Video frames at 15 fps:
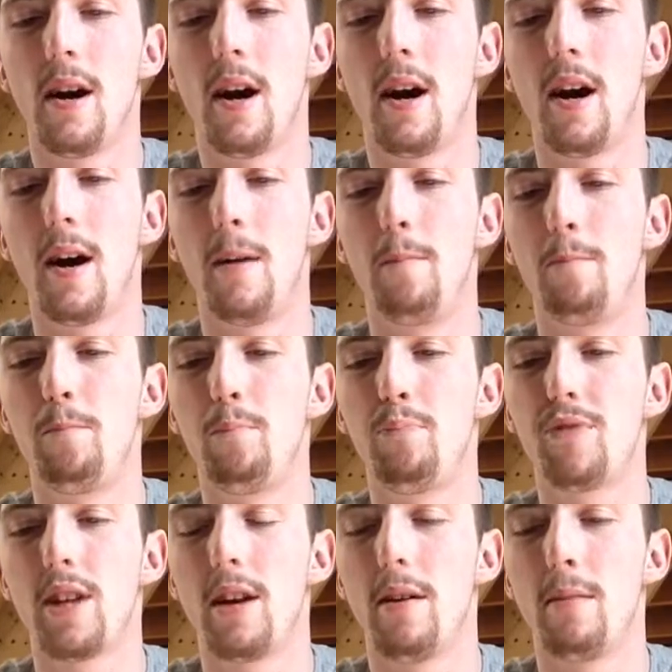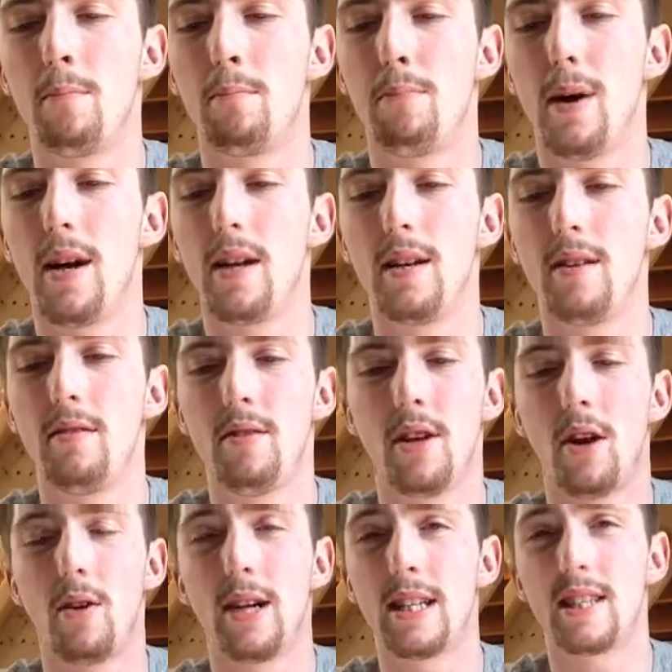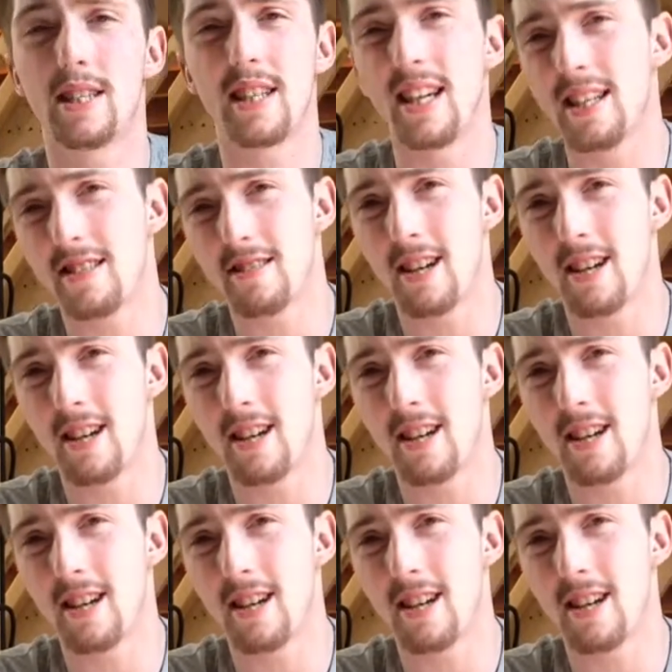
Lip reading: But it's